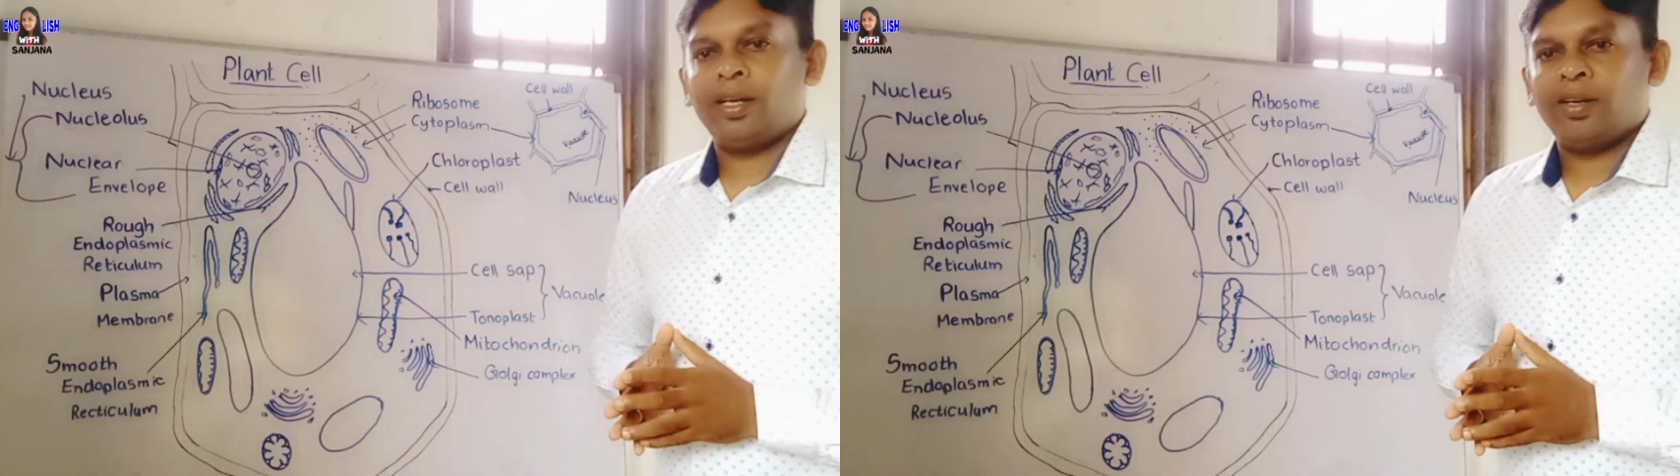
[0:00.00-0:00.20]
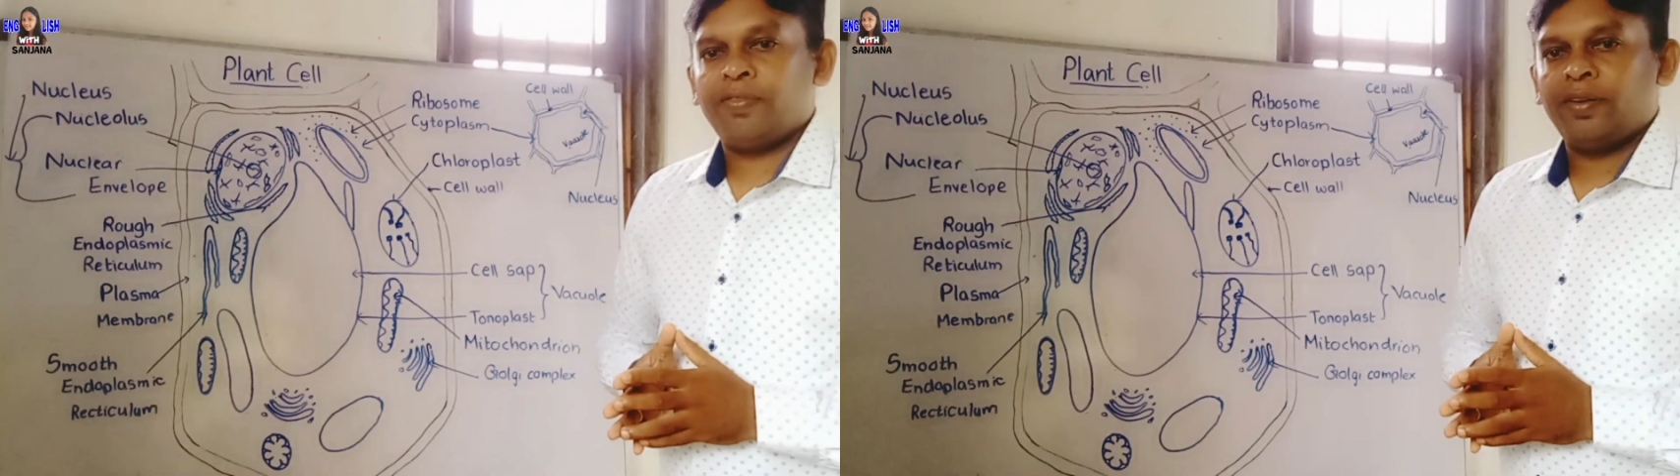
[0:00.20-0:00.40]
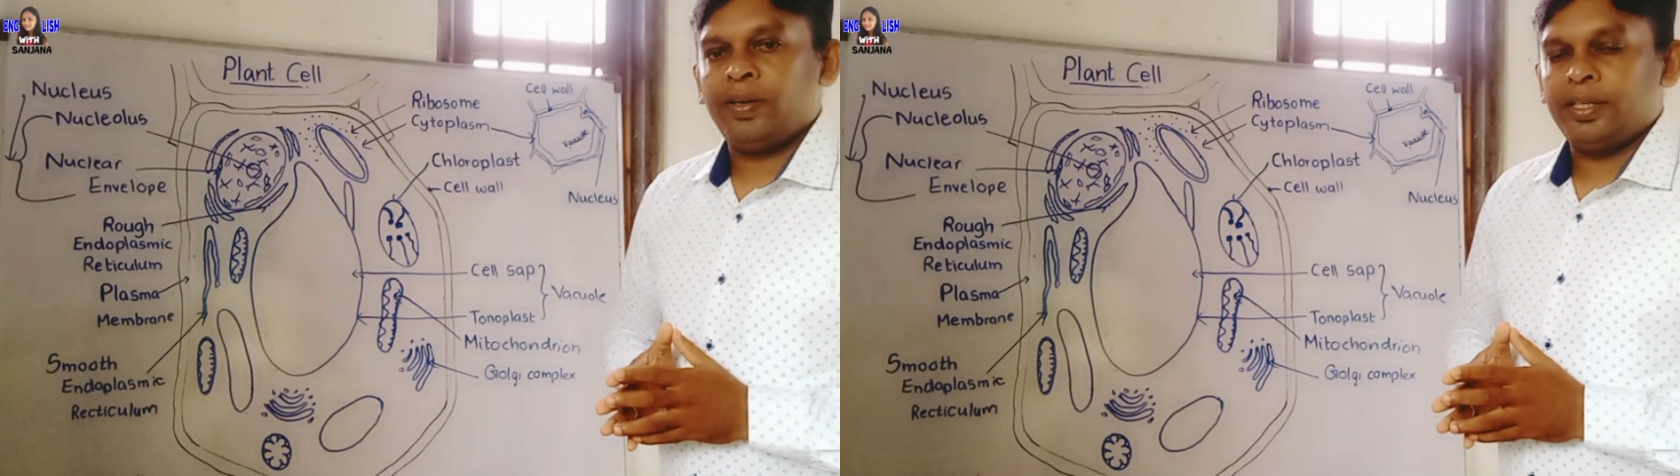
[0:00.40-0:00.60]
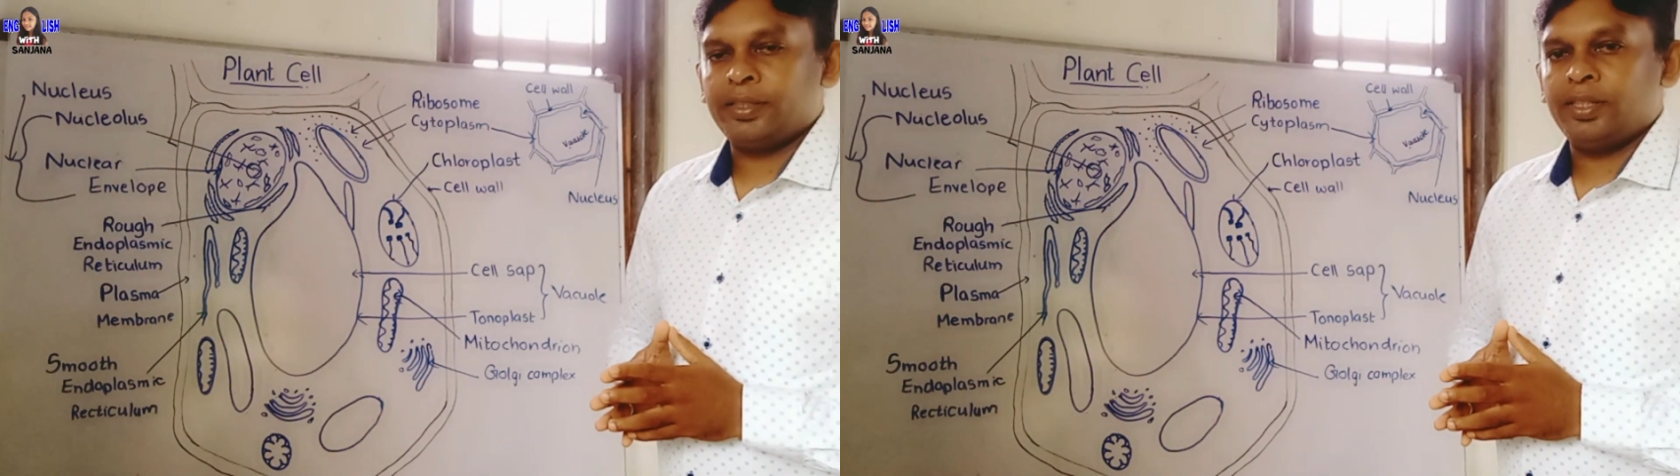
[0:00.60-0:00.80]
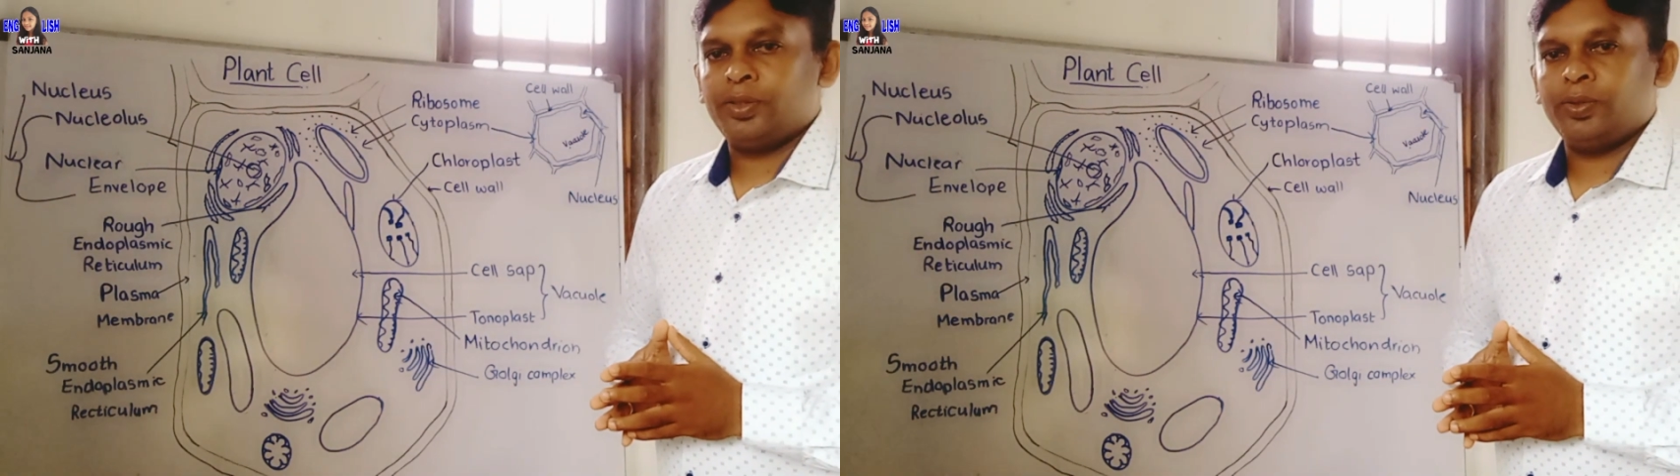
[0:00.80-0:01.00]
the end of our
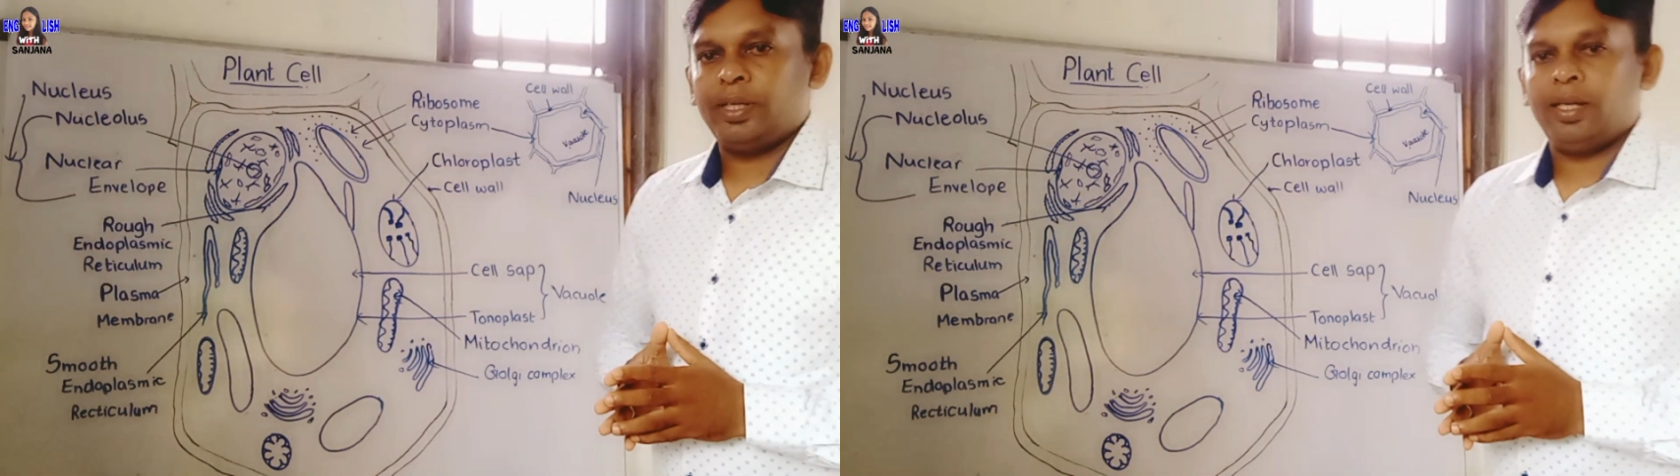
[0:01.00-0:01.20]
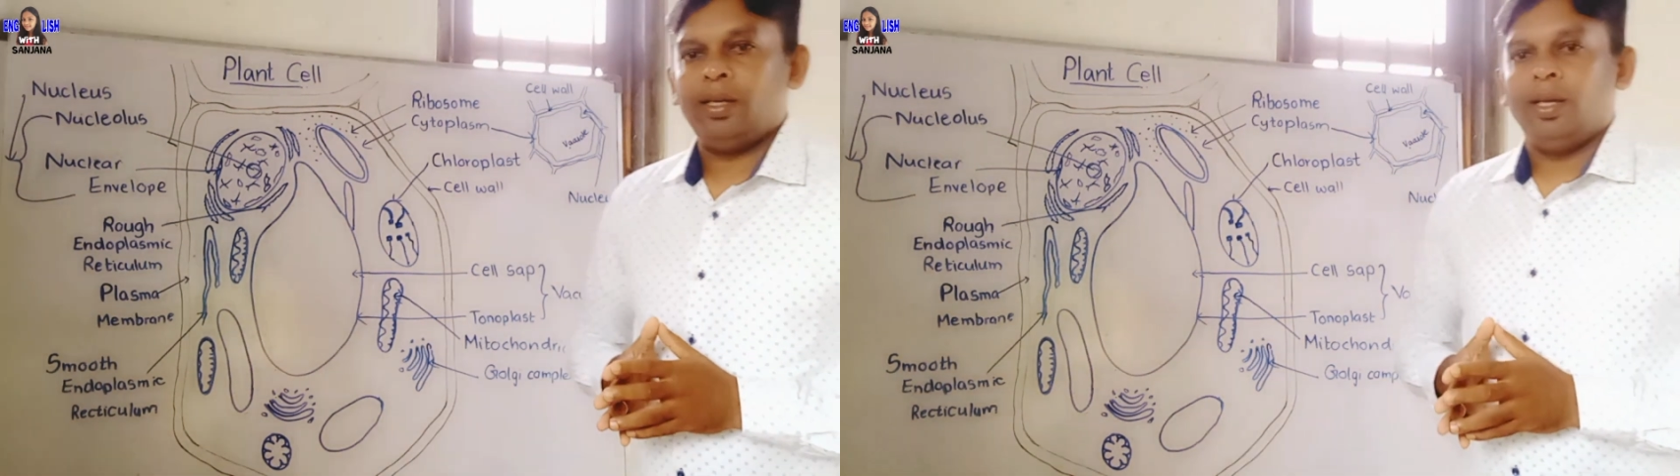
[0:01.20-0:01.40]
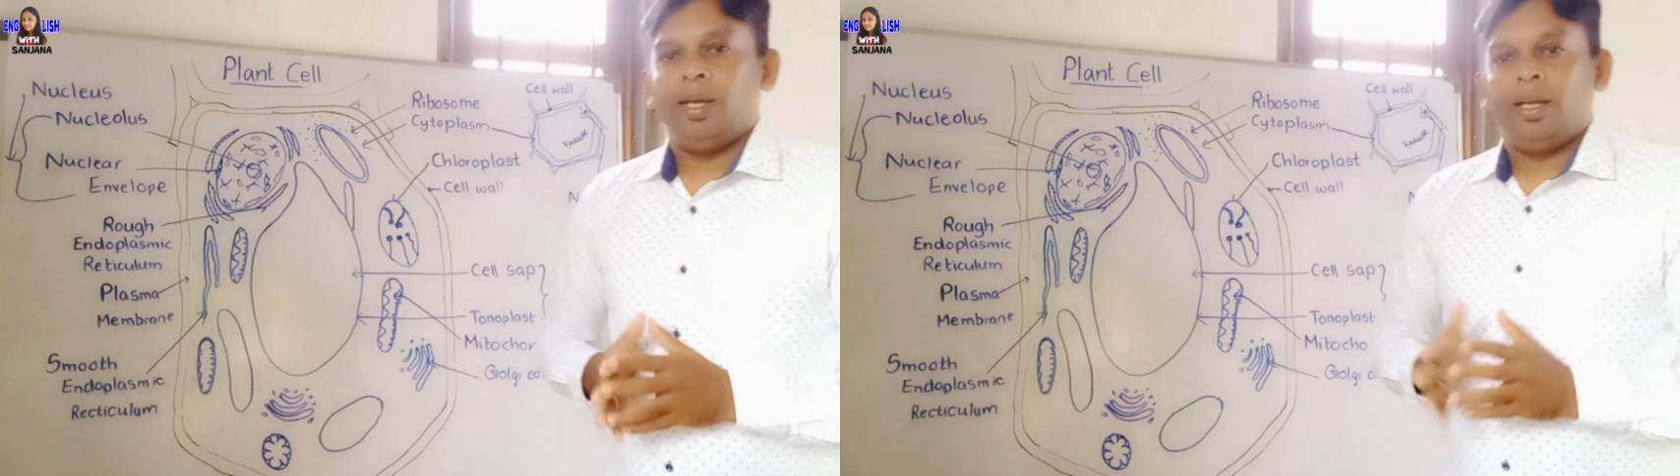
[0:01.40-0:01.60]
lesson today.